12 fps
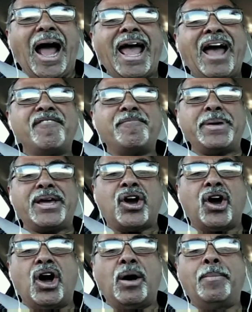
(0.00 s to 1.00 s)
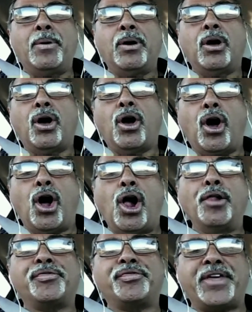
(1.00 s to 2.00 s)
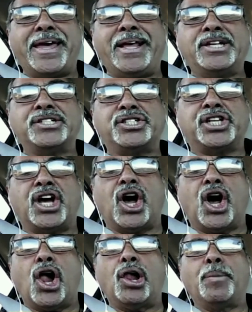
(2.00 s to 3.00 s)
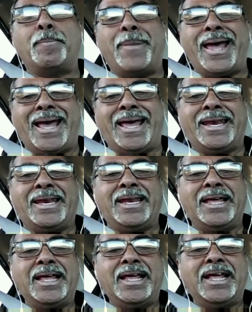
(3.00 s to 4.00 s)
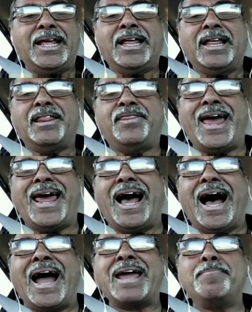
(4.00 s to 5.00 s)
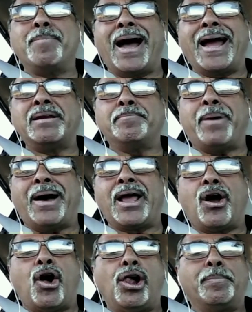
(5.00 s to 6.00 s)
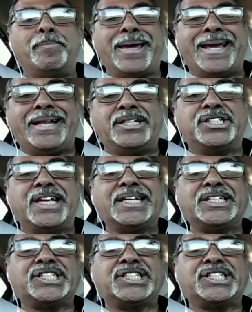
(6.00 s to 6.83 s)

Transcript: I have become all things to all men that I might by all means